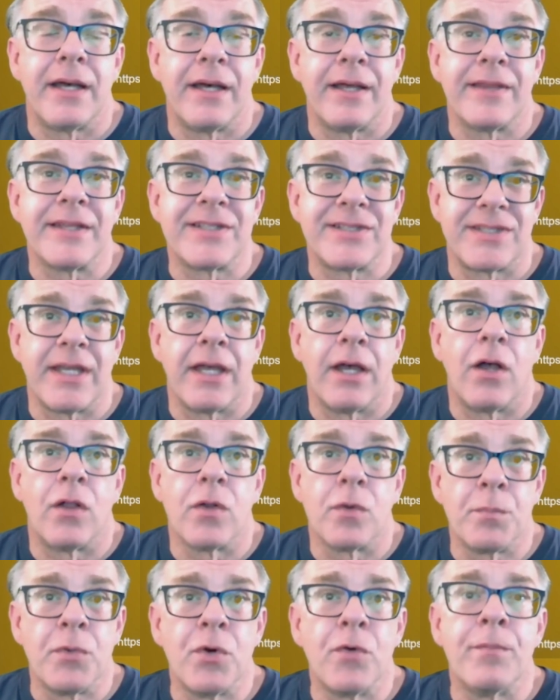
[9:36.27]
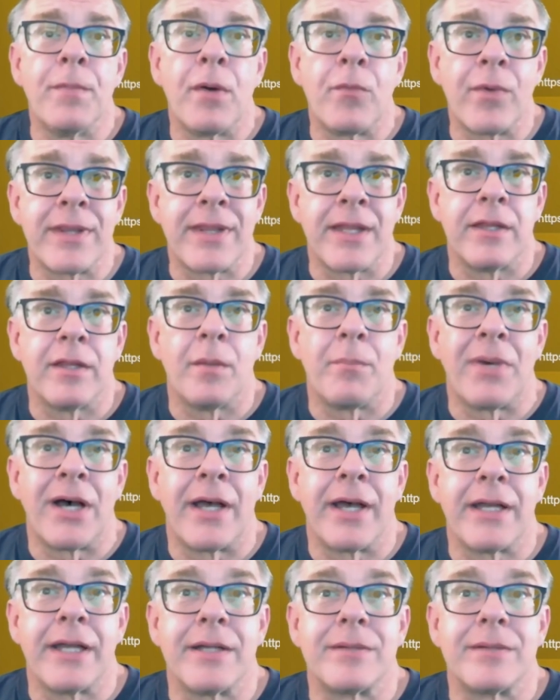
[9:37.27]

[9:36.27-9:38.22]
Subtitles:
the cell or movement within the body.